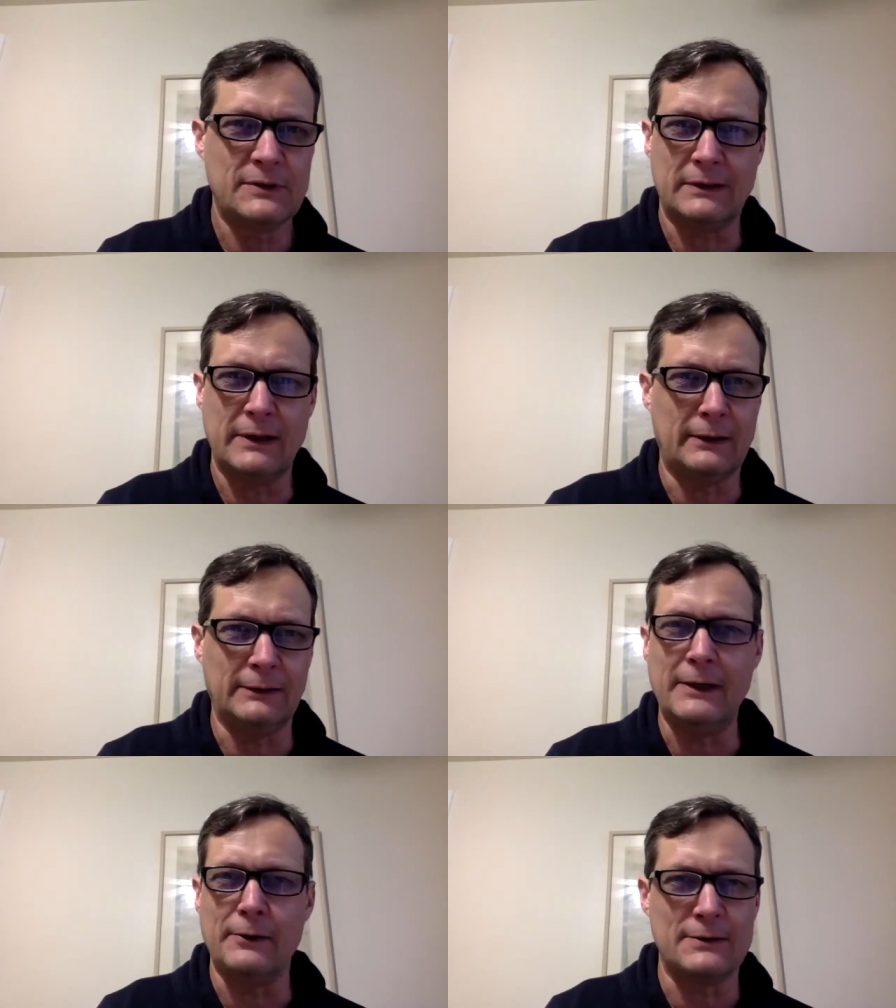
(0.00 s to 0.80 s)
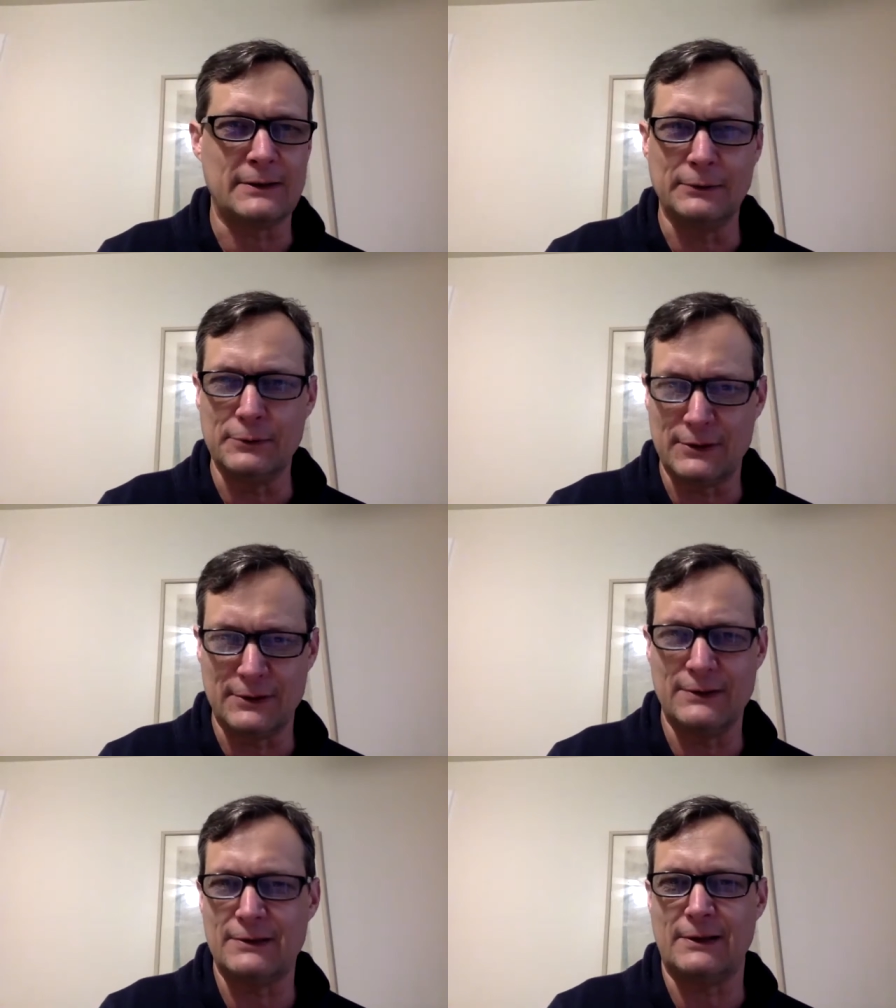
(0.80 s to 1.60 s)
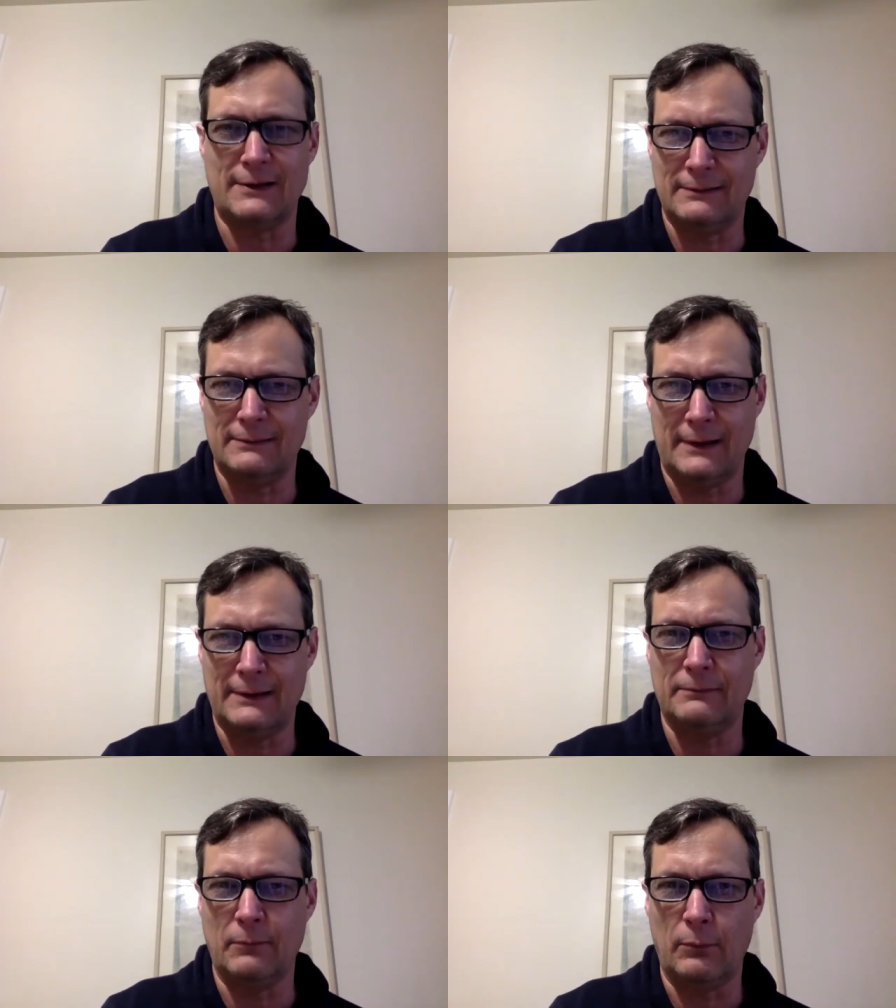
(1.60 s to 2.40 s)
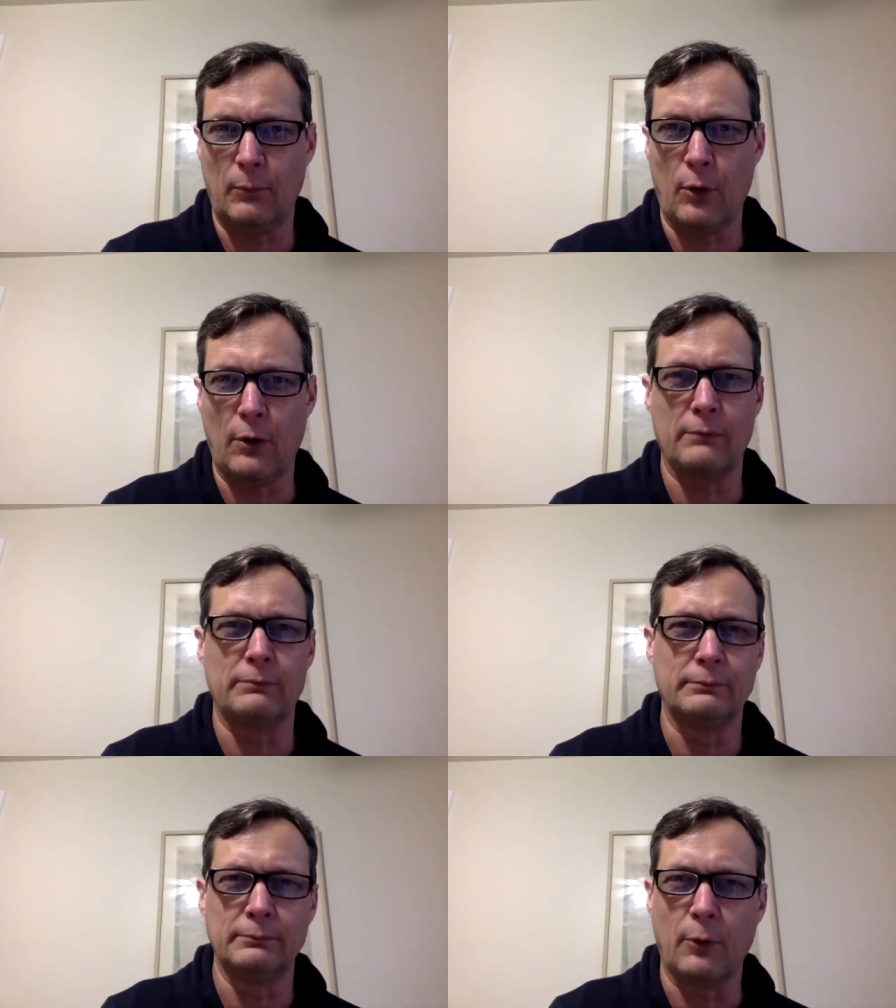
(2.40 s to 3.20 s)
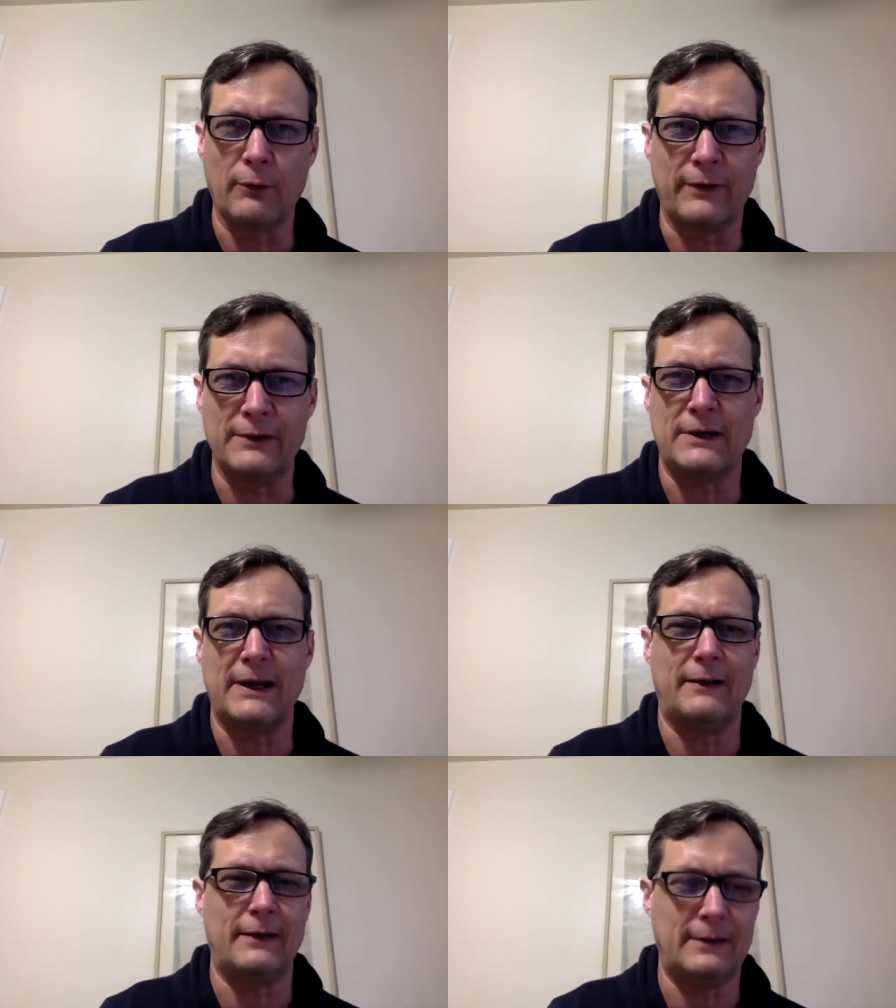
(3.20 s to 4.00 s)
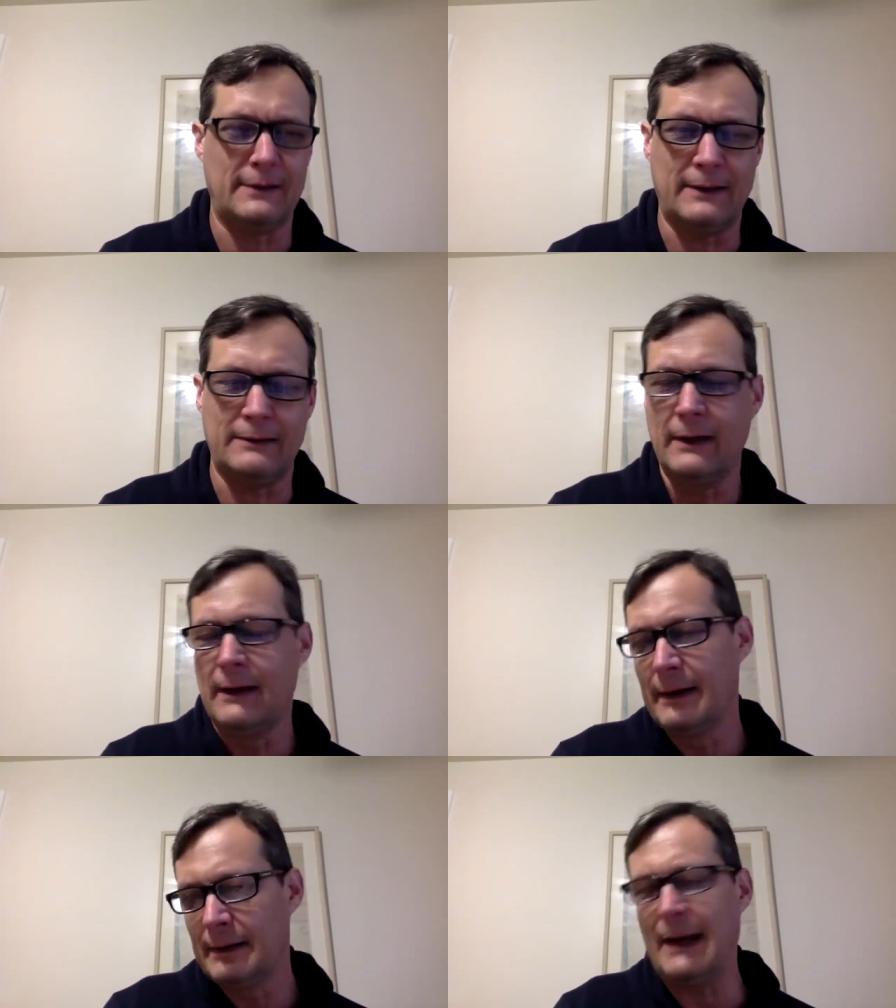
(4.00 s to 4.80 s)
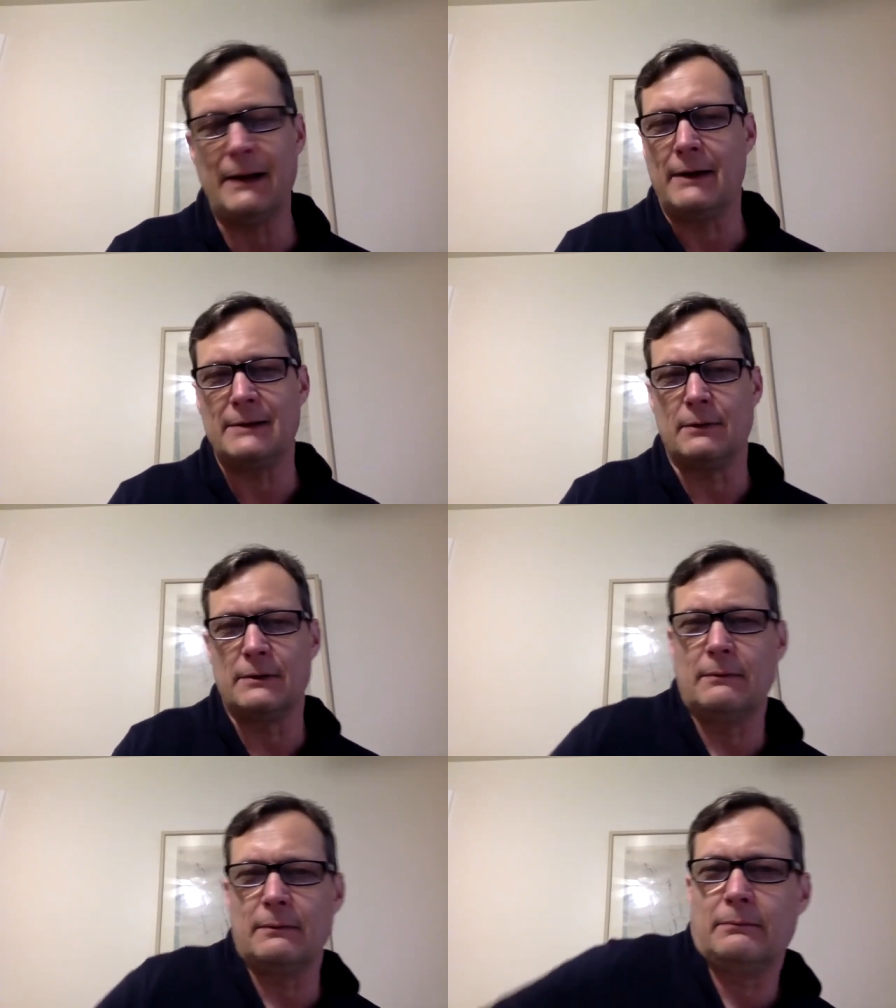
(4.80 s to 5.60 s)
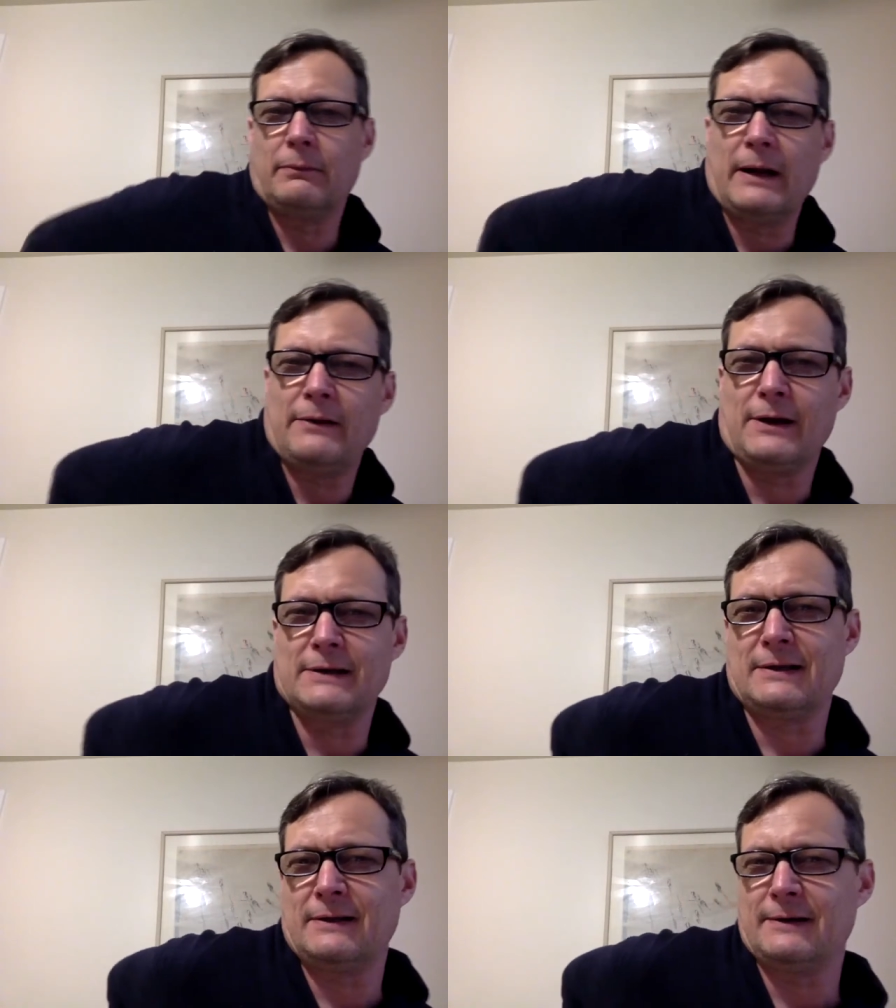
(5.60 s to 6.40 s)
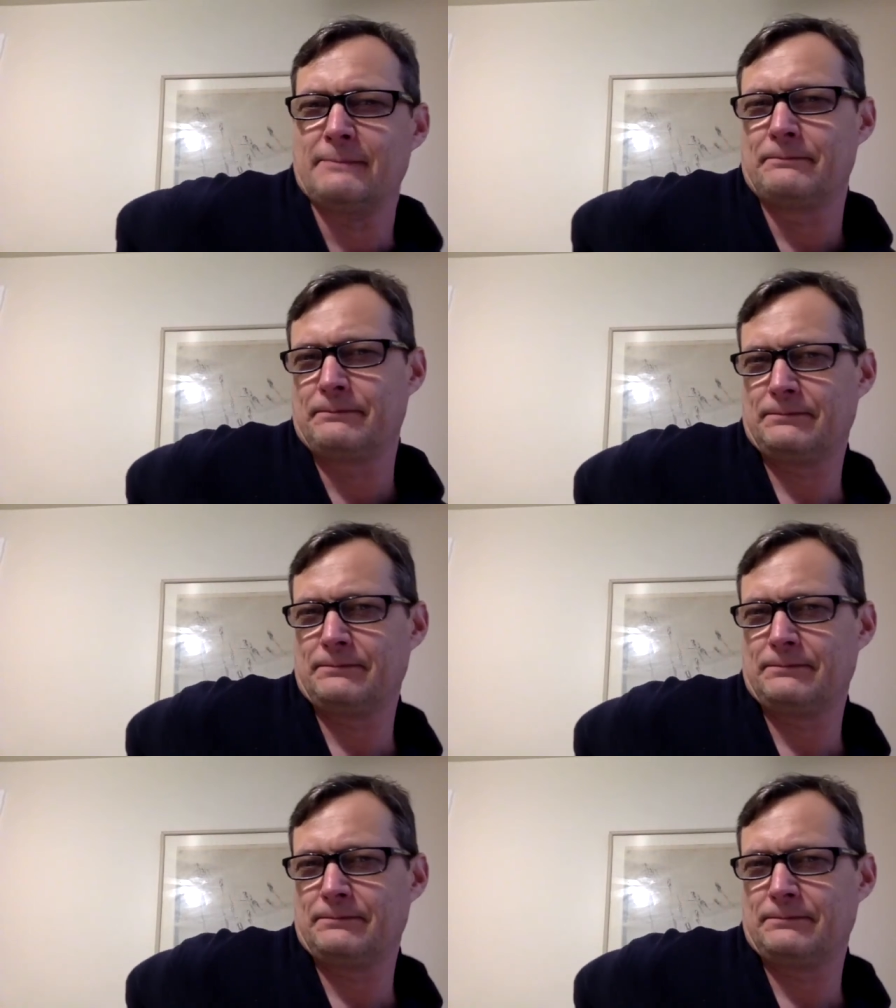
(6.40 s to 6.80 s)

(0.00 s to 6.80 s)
leaner solutions and more functionality. And anyway, so any thoughts on them?